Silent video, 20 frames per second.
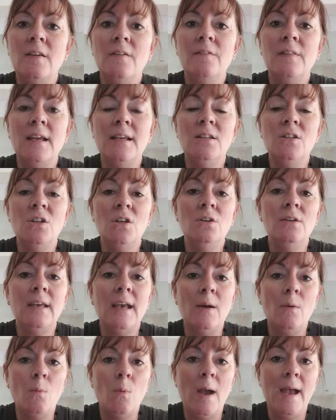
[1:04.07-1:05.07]
if they do
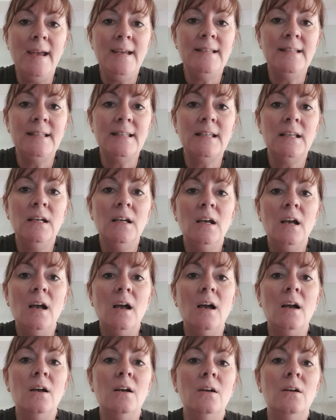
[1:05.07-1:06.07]
get wet
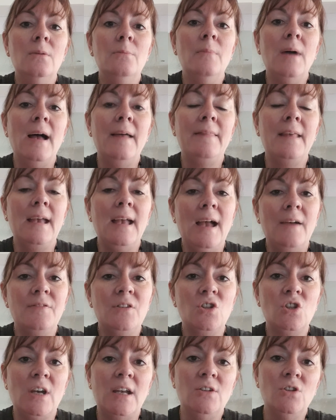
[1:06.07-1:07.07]
and they have
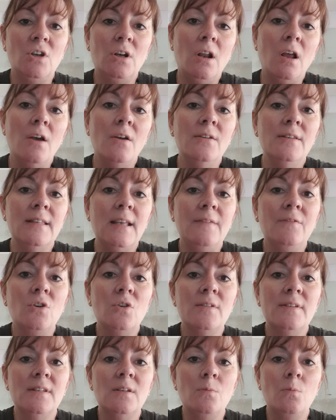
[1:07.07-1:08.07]
to change clothes, they've
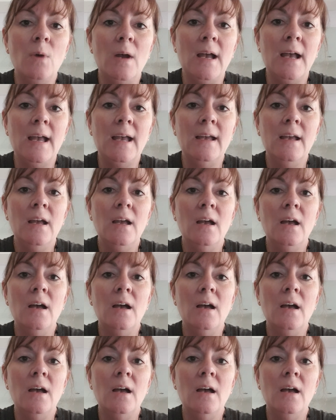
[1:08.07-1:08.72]
got somewhere